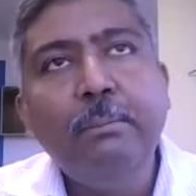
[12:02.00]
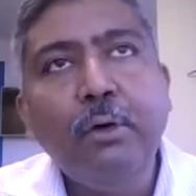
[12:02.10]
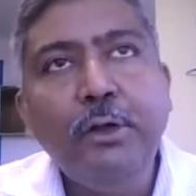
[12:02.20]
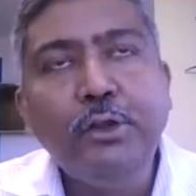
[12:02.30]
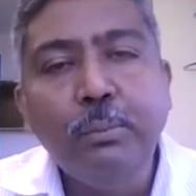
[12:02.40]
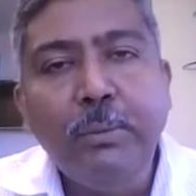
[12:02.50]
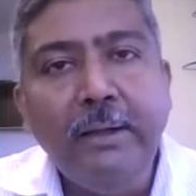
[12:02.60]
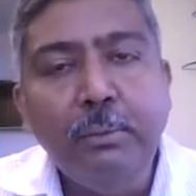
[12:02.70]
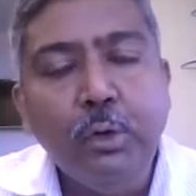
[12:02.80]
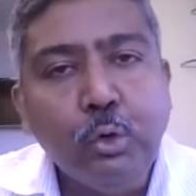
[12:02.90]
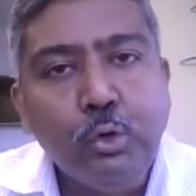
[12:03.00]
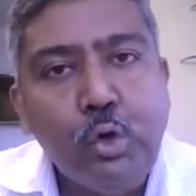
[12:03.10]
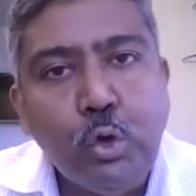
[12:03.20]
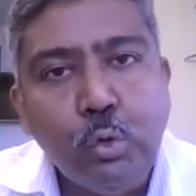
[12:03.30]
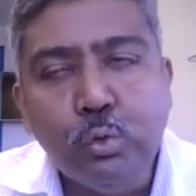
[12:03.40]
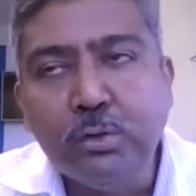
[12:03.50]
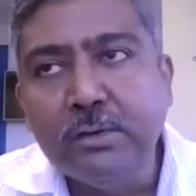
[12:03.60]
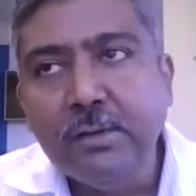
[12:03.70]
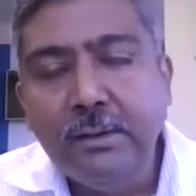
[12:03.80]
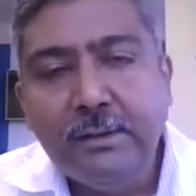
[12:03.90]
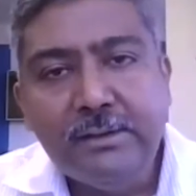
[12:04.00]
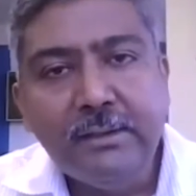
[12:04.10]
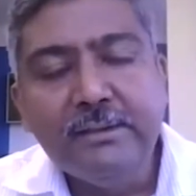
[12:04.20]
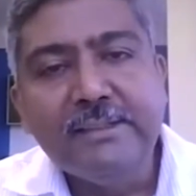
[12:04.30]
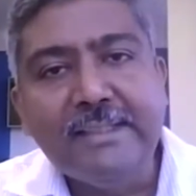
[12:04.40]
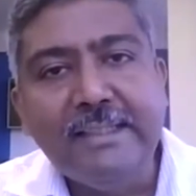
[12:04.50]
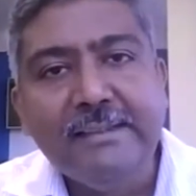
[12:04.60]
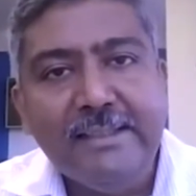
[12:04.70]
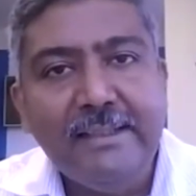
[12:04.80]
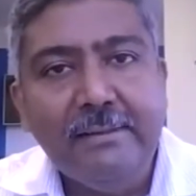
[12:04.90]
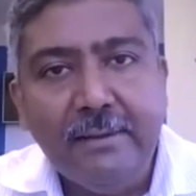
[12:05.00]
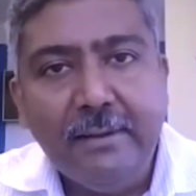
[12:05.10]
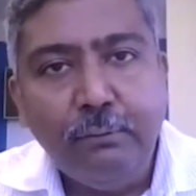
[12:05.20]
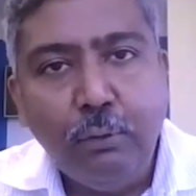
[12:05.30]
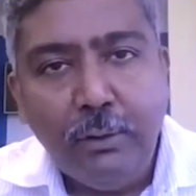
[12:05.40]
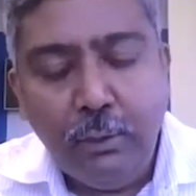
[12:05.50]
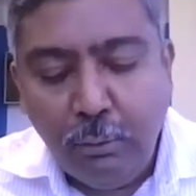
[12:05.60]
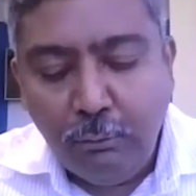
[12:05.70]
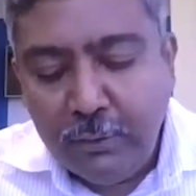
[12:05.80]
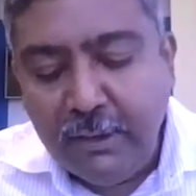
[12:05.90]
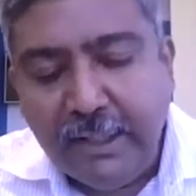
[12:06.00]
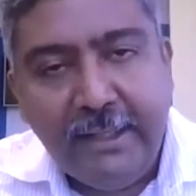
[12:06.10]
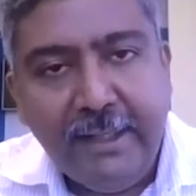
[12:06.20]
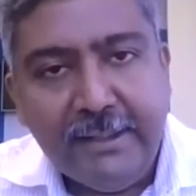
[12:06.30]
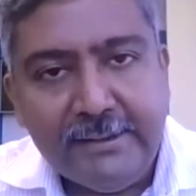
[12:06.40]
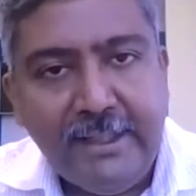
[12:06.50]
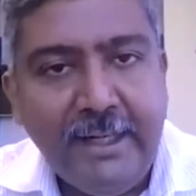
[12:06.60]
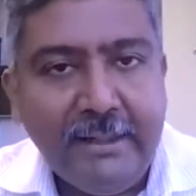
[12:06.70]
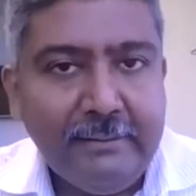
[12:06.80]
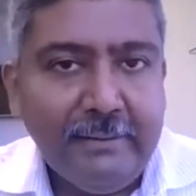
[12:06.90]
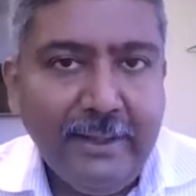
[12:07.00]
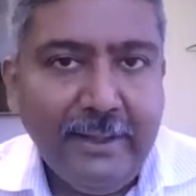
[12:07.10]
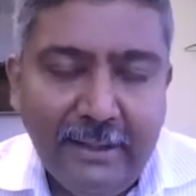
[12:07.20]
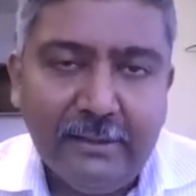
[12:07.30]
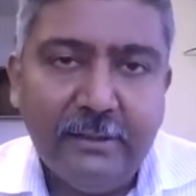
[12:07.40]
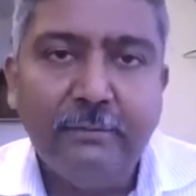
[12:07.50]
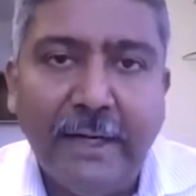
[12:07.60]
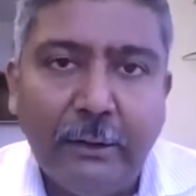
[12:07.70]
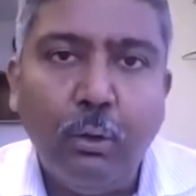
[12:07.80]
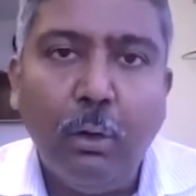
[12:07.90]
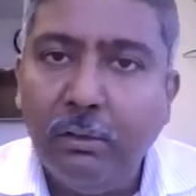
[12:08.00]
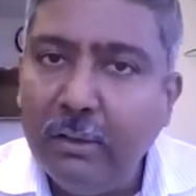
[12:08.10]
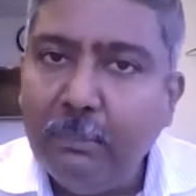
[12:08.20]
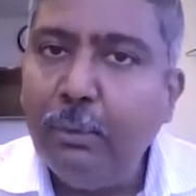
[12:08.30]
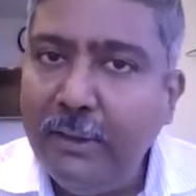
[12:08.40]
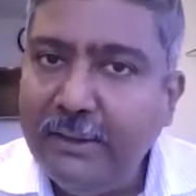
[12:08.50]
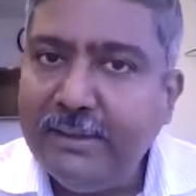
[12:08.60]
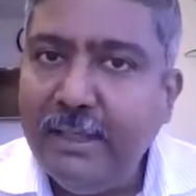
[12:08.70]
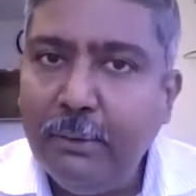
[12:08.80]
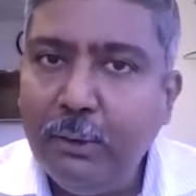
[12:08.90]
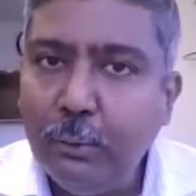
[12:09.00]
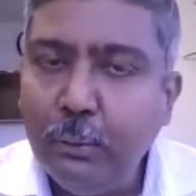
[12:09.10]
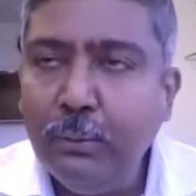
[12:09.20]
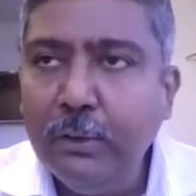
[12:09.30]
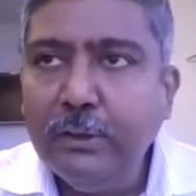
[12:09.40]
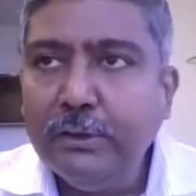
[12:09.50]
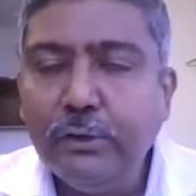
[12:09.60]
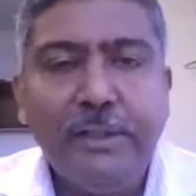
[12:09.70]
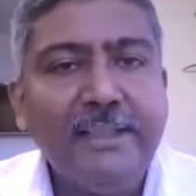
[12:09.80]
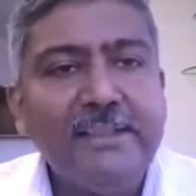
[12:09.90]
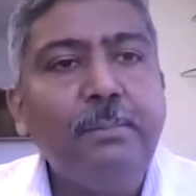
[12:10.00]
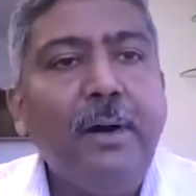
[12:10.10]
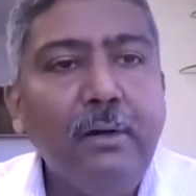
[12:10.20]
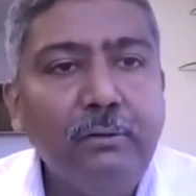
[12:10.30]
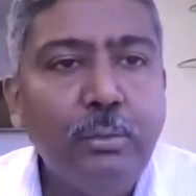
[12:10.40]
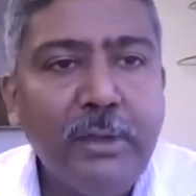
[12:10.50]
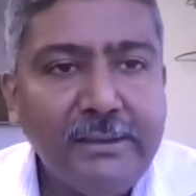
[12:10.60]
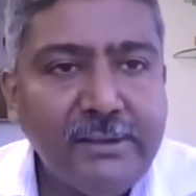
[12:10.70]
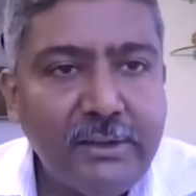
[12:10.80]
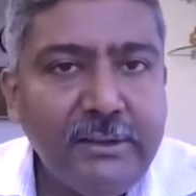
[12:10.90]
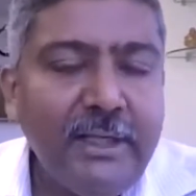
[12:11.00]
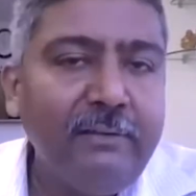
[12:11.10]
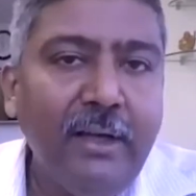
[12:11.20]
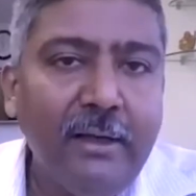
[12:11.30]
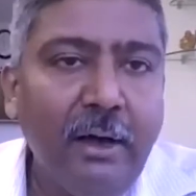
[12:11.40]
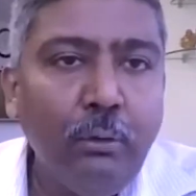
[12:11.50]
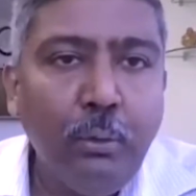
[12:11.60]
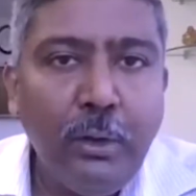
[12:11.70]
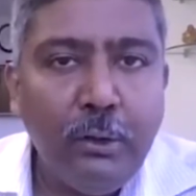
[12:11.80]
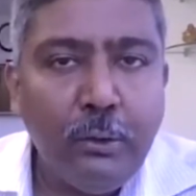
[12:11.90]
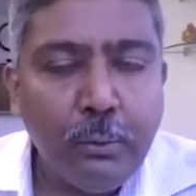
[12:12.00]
employee should be able to choose certain skills and for work areas that any other white collar employee is able to do. So that's the part of humanization that we are now going